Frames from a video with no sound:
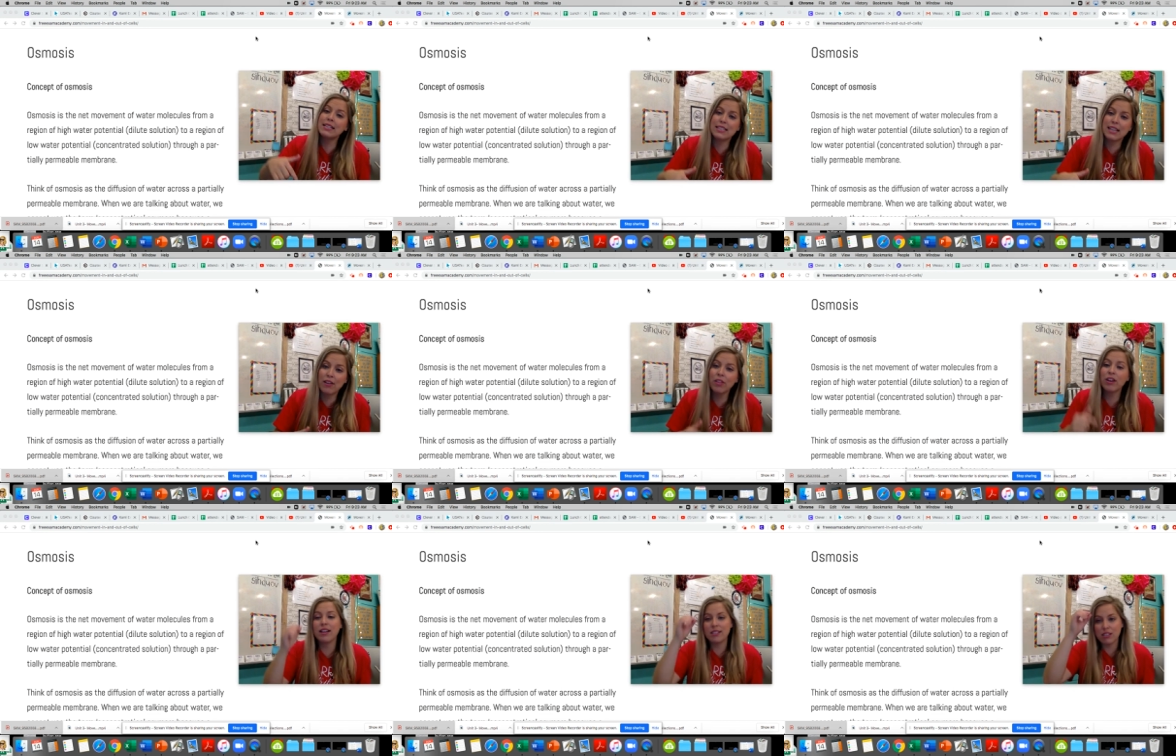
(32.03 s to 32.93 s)
down the
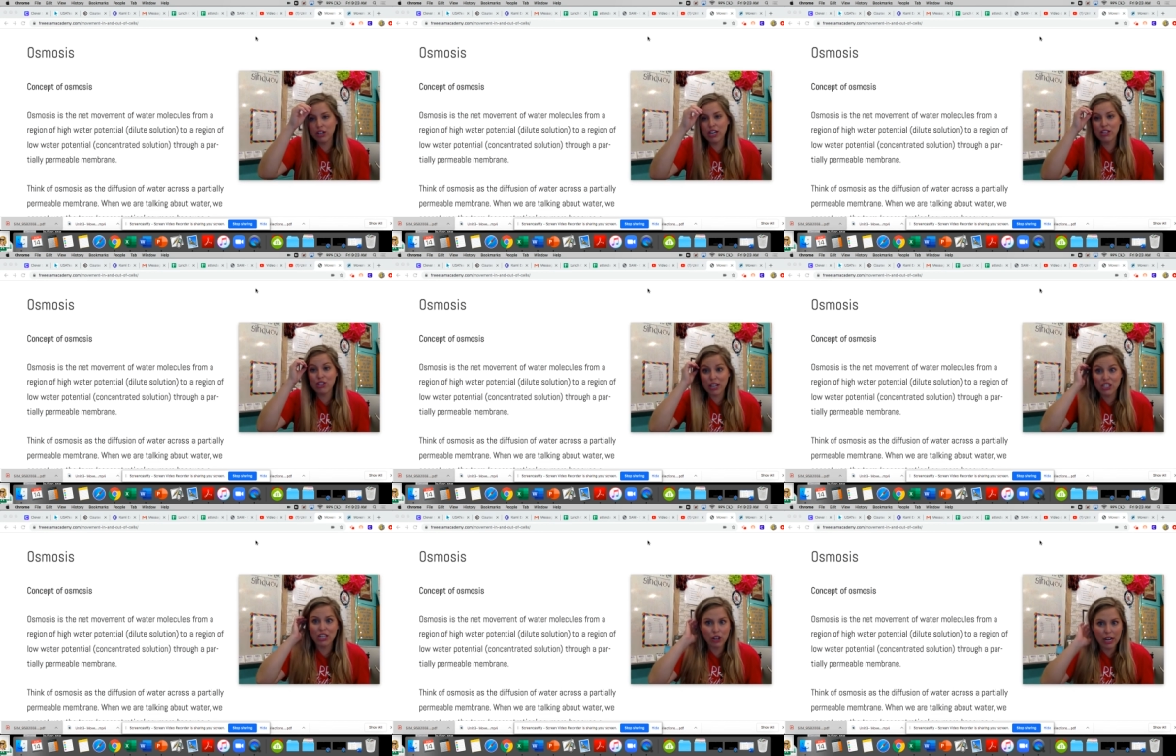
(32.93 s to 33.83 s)

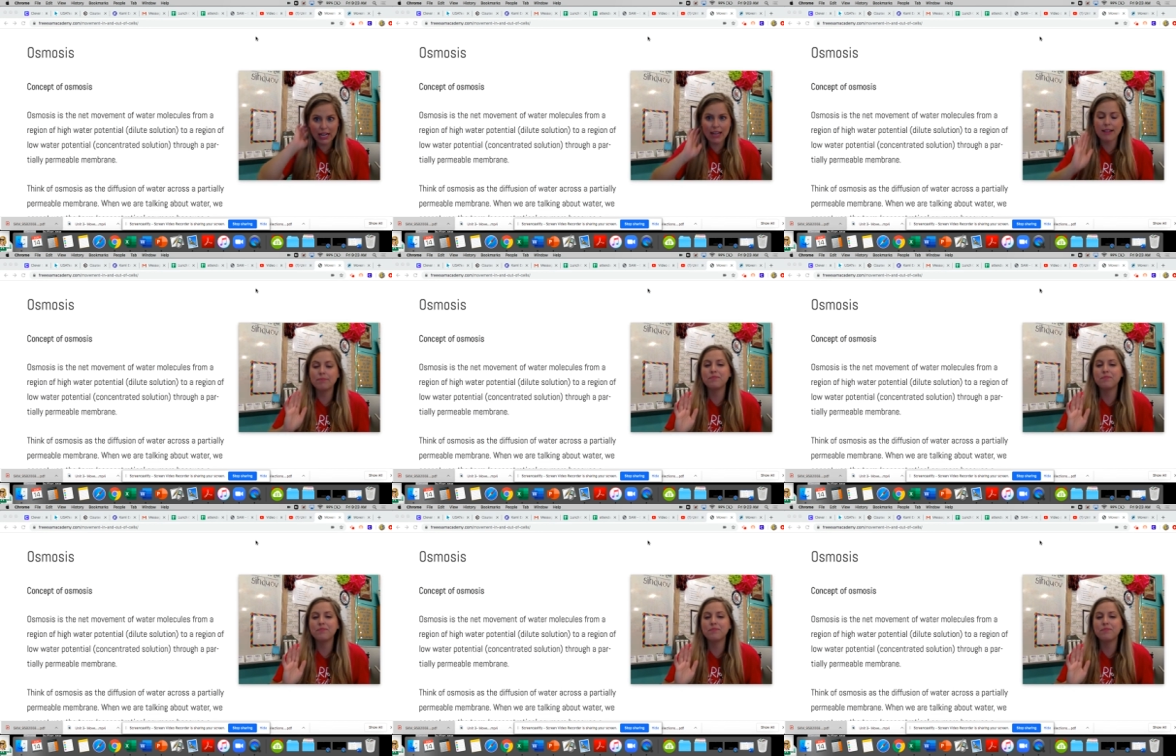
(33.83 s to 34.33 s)
concentration gradient.